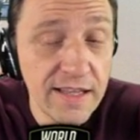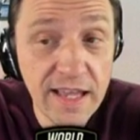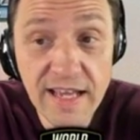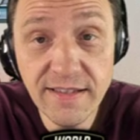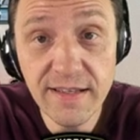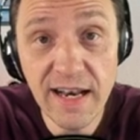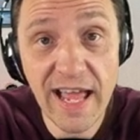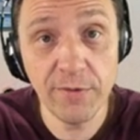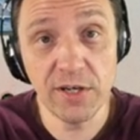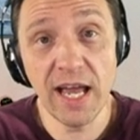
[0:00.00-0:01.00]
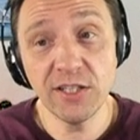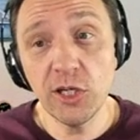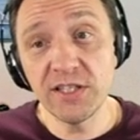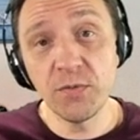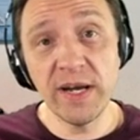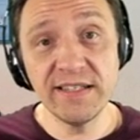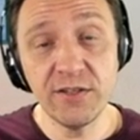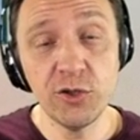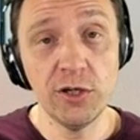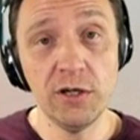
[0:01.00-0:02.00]
it isn't a language. Actually,
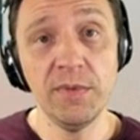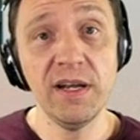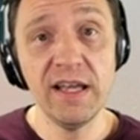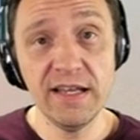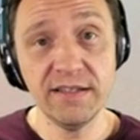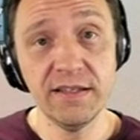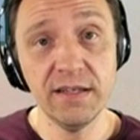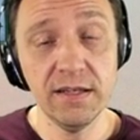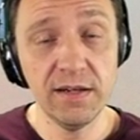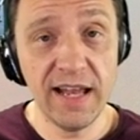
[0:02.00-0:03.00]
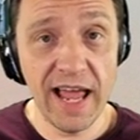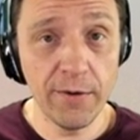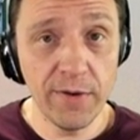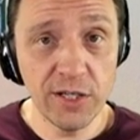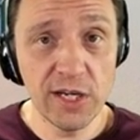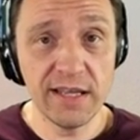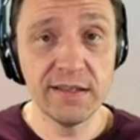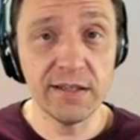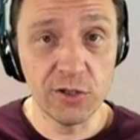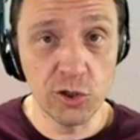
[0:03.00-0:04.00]
Swiss German is the language
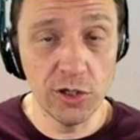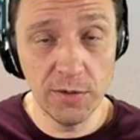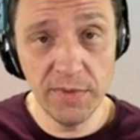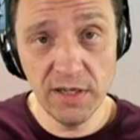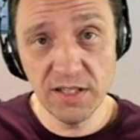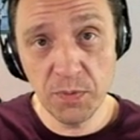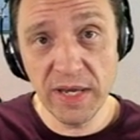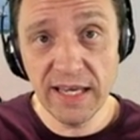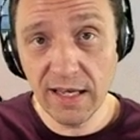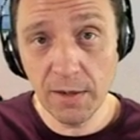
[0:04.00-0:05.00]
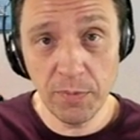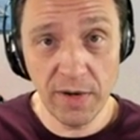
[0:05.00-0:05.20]
that the German-speaking